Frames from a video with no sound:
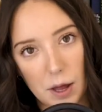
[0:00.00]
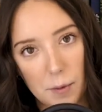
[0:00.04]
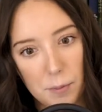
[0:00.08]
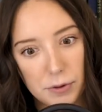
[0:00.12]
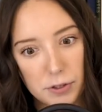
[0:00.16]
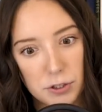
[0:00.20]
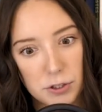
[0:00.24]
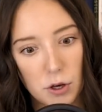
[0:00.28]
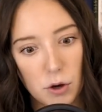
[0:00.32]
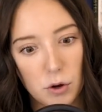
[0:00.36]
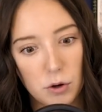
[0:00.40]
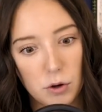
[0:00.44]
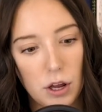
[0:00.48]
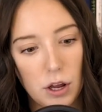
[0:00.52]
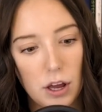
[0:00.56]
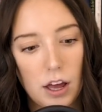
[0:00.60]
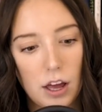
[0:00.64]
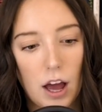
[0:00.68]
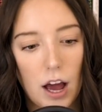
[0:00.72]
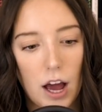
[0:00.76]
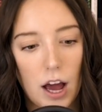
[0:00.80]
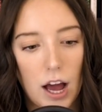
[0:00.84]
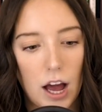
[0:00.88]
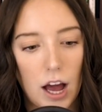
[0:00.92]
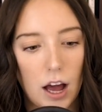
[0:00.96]
episode.
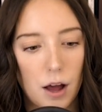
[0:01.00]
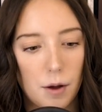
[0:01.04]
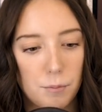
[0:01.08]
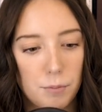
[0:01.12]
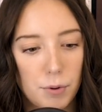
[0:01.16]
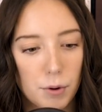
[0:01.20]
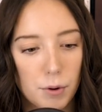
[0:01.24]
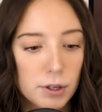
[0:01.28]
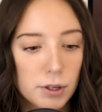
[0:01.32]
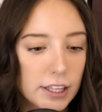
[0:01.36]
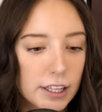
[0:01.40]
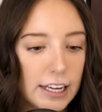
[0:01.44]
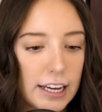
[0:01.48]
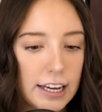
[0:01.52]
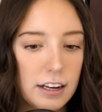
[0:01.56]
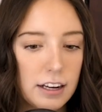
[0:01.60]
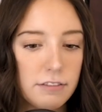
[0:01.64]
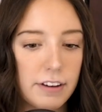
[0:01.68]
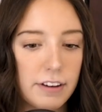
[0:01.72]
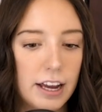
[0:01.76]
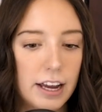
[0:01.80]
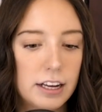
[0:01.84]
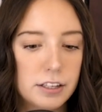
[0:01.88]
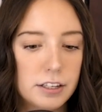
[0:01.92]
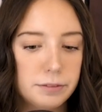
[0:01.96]
But really
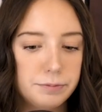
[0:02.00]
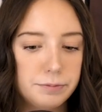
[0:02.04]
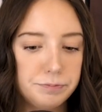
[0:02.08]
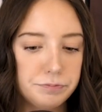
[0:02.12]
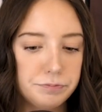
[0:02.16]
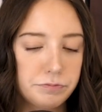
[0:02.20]
innovate.